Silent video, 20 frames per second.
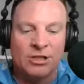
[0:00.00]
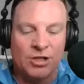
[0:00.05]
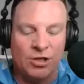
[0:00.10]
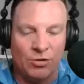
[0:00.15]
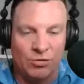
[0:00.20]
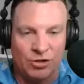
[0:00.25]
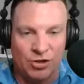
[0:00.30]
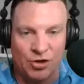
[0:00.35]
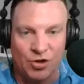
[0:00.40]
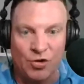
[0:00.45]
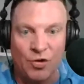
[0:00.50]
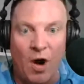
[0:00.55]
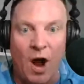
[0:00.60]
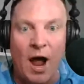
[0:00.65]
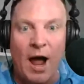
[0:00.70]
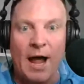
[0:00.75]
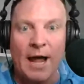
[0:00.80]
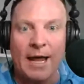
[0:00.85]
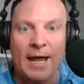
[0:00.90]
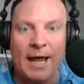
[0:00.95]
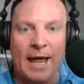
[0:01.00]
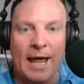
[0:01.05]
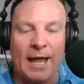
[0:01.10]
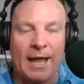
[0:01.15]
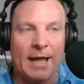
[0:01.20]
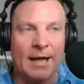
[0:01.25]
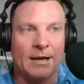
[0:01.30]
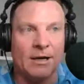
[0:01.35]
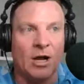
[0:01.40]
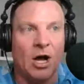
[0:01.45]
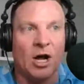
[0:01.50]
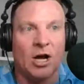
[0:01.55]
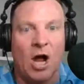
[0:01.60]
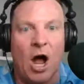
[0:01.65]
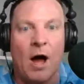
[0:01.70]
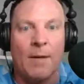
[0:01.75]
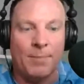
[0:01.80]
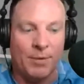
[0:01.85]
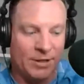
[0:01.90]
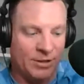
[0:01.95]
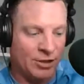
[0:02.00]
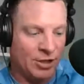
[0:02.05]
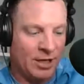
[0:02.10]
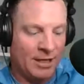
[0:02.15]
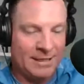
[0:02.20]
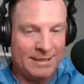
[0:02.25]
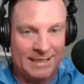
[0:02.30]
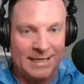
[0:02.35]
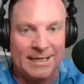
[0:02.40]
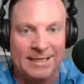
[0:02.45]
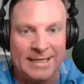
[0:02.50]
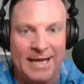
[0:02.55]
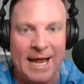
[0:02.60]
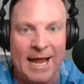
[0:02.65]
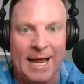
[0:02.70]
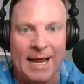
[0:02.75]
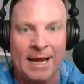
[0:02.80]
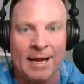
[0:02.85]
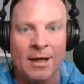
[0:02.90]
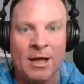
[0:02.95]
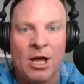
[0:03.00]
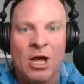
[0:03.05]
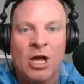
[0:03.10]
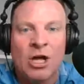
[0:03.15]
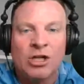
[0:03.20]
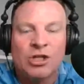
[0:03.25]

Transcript: to try and accomplish today.